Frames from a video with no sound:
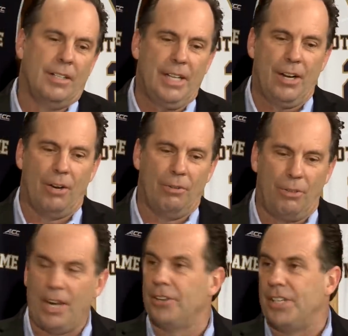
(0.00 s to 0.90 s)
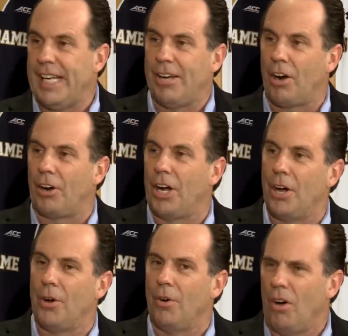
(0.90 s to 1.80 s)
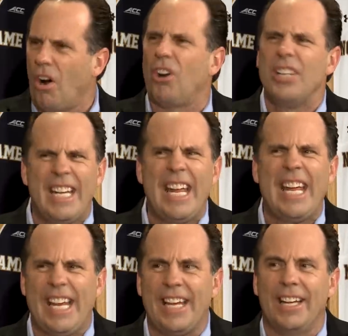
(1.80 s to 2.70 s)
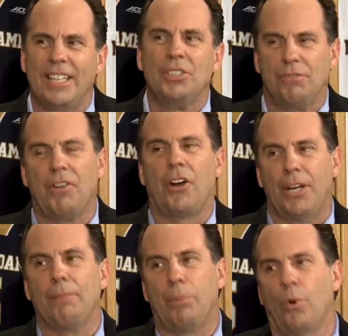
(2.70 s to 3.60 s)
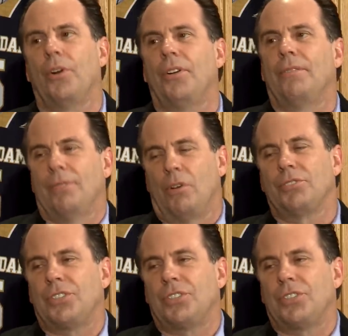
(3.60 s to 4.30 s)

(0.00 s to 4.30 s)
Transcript: you know, their DRO. RD is very important on